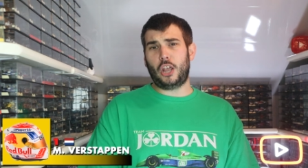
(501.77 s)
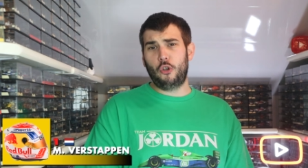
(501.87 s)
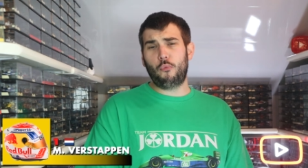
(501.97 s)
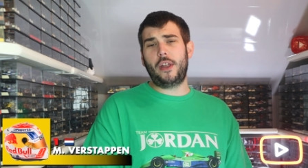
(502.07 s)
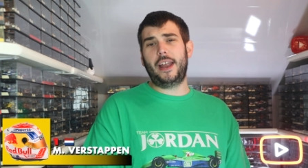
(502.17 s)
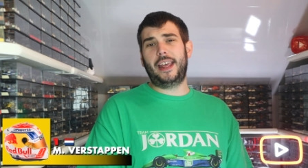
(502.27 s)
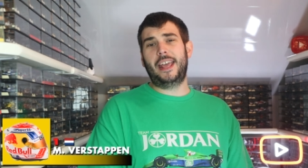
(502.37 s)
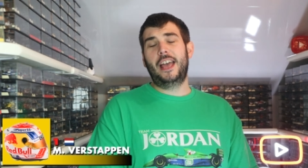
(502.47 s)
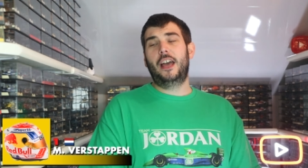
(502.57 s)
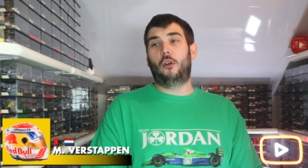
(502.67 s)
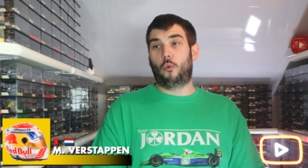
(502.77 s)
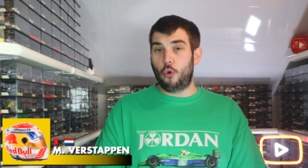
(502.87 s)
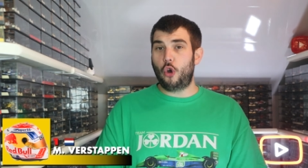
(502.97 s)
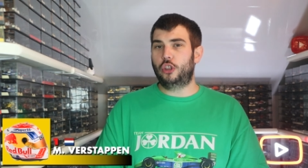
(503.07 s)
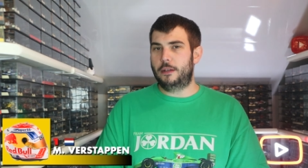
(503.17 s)
and really
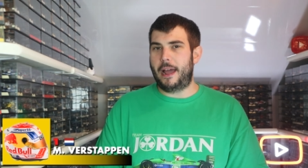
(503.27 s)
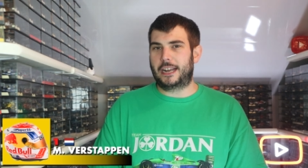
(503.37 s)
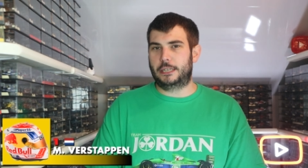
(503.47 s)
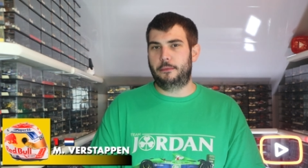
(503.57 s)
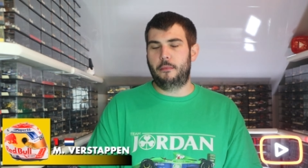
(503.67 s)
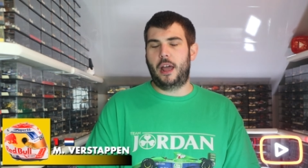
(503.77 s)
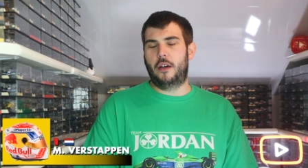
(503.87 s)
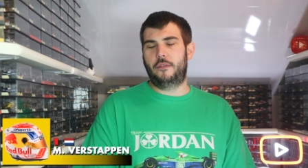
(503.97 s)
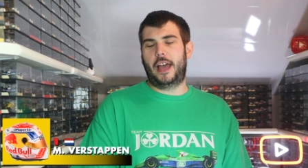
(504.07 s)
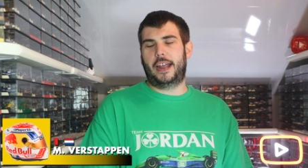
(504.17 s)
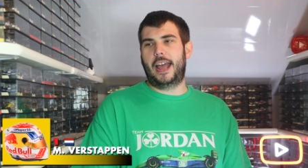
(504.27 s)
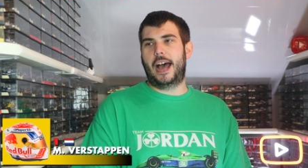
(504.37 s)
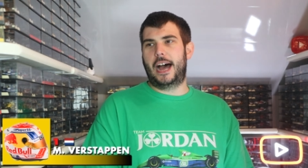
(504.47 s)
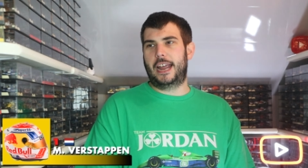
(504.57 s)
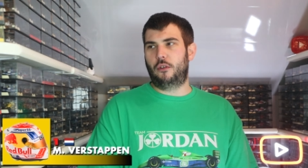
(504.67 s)
wrung the maximum out of that
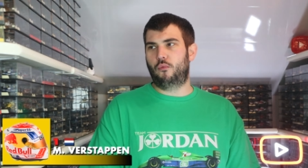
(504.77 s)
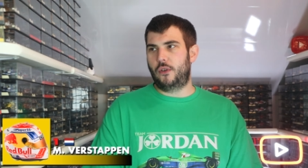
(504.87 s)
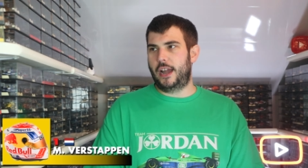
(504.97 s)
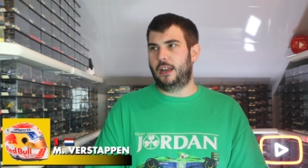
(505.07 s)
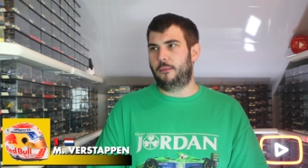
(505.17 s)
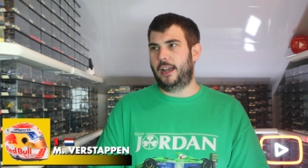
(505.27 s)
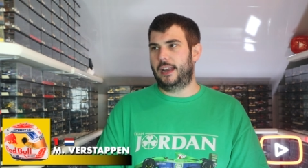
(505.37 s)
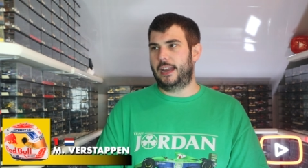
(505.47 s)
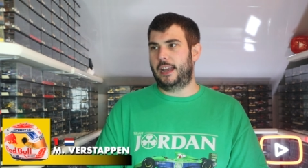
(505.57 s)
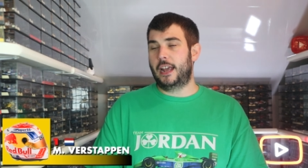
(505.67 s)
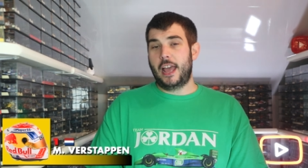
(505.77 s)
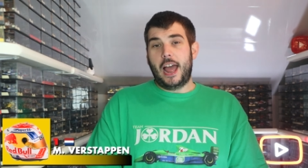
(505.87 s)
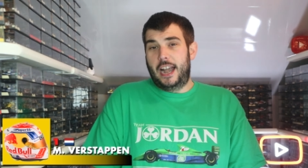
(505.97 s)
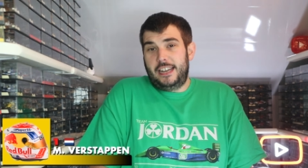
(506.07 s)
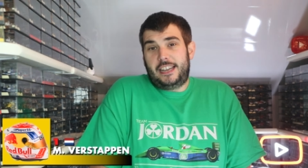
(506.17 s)
car. He really, really did.
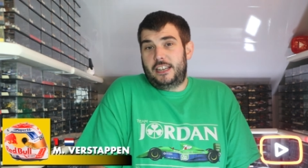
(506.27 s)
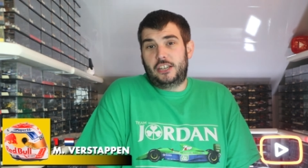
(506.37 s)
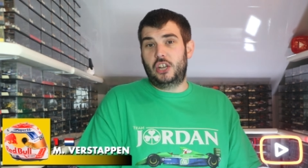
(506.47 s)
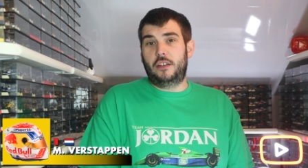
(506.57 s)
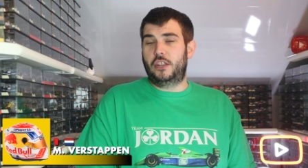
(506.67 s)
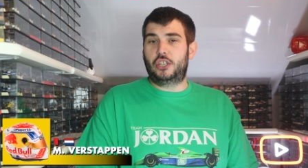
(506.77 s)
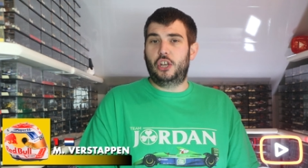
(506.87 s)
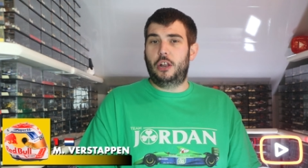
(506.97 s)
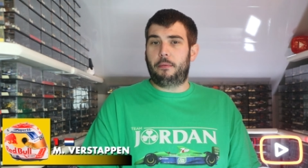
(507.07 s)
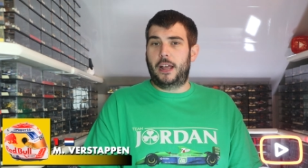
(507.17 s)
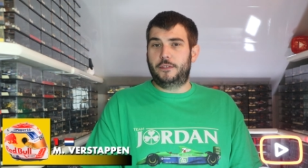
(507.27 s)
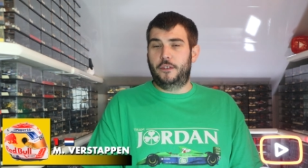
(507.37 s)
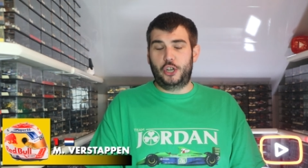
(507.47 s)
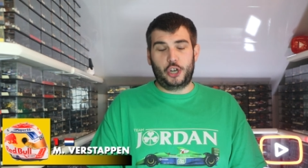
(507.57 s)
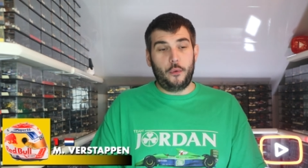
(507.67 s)
And he did deserve this third place
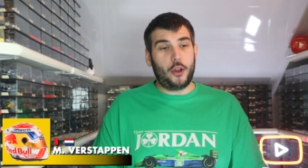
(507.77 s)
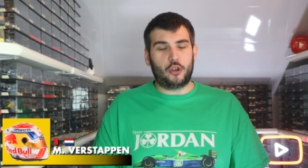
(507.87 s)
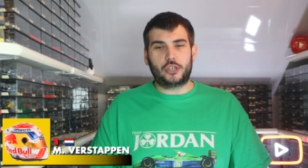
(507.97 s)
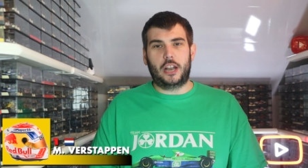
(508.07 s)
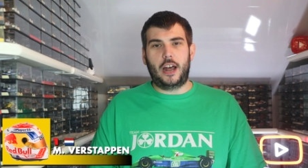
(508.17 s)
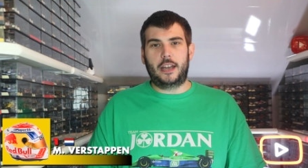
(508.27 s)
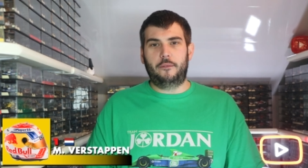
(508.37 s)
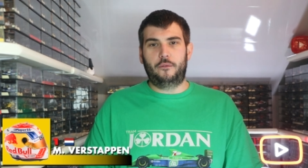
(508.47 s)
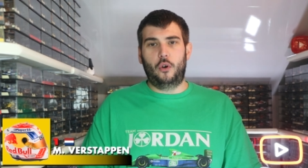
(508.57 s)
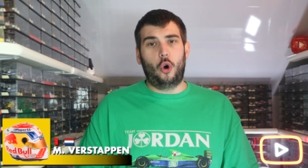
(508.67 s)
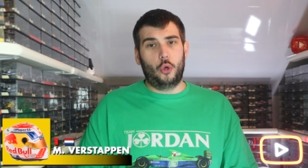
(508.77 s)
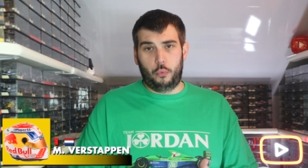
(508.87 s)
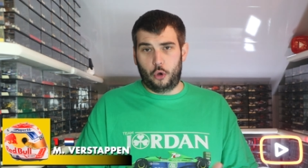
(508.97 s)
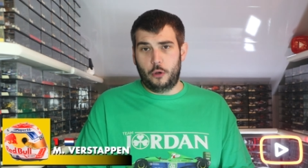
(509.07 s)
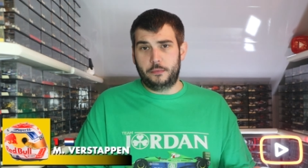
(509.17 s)
finish. I know he crossed the line in
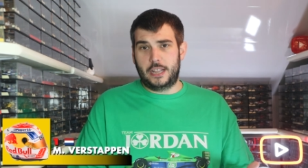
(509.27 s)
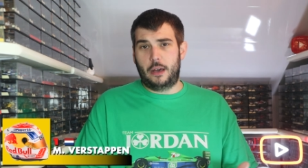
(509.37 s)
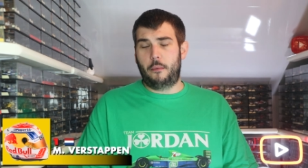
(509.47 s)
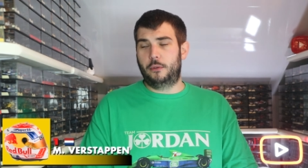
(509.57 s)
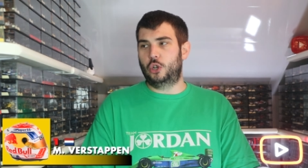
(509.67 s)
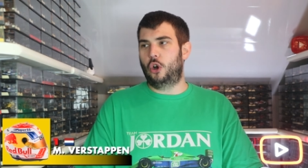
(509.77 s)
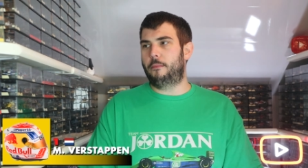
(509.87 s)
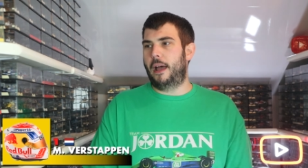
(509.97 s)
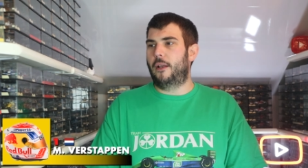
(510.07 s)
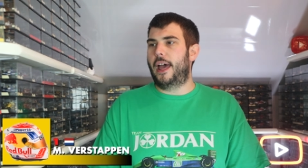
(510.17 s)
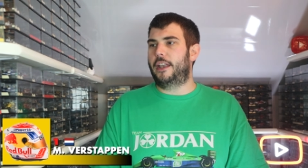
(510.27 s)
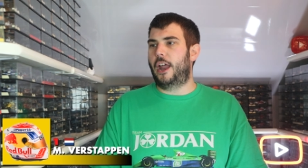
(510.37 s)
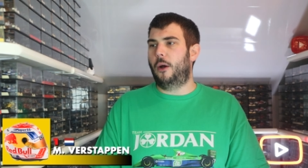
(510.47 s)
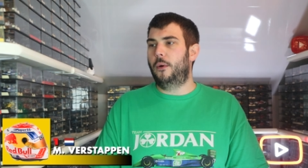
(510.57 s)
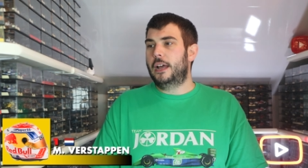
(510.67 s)
fourth. We'll come to that when we talk about
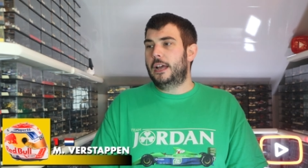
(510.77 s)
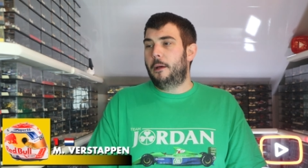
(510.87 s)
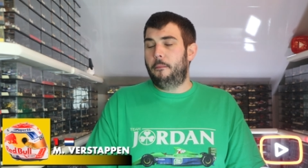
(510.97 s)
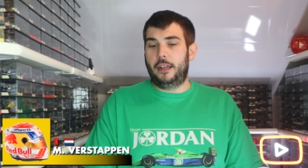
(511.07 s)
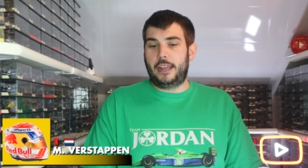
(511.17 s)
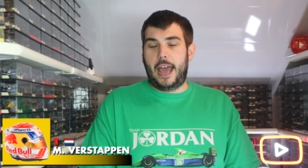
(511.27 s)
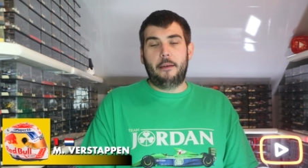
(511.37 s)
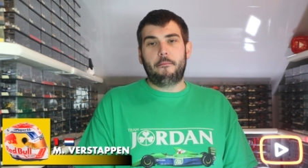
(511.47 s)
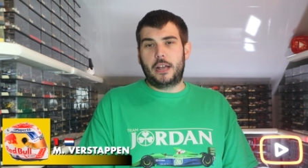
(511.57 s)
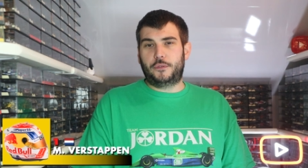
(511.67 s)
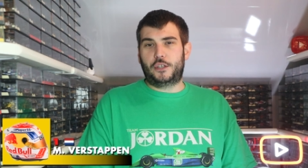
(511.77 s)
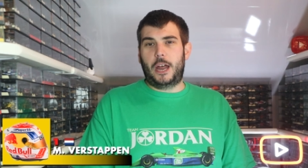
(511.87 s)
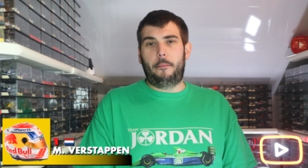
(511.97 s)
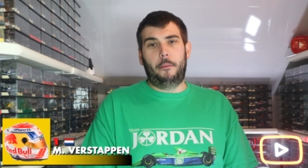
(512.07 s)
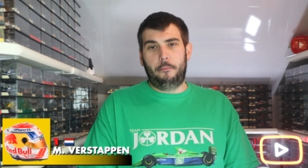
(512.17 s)
Lando. But yeah, Max
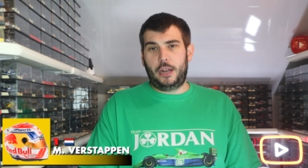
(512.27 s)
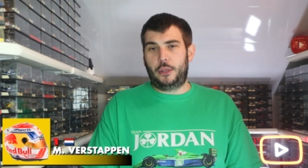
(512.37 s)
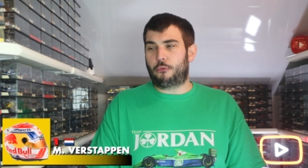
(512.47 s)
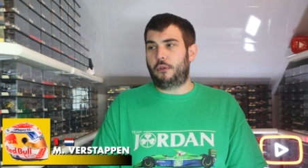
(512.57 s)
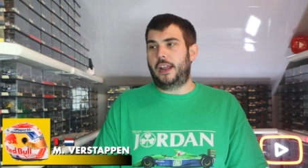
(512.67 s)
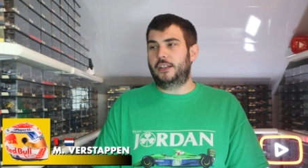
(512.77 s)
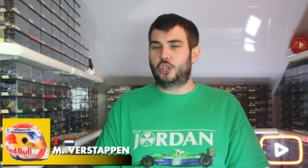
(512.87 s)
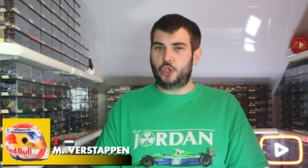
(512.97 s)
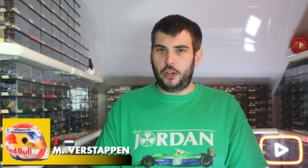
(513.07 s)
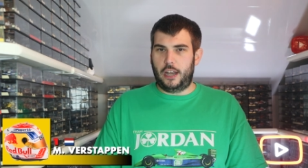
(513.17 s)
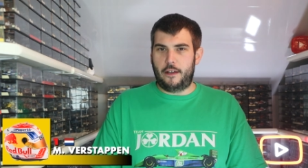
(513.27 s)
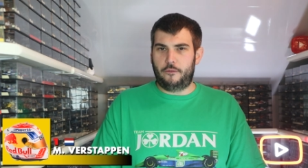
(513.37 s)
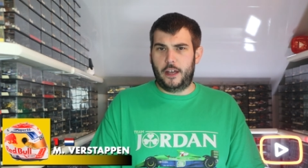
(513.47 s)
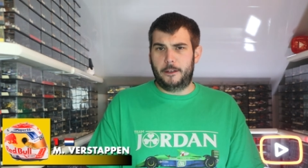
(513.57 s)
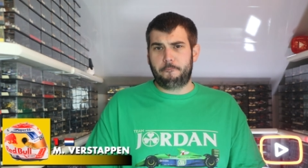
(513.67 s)
Verstappen, P3, stunning
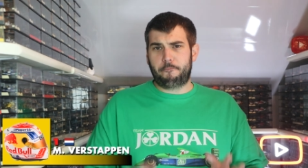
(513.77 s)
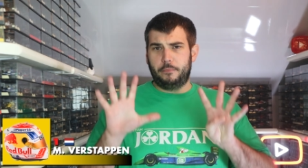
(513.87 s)
effort.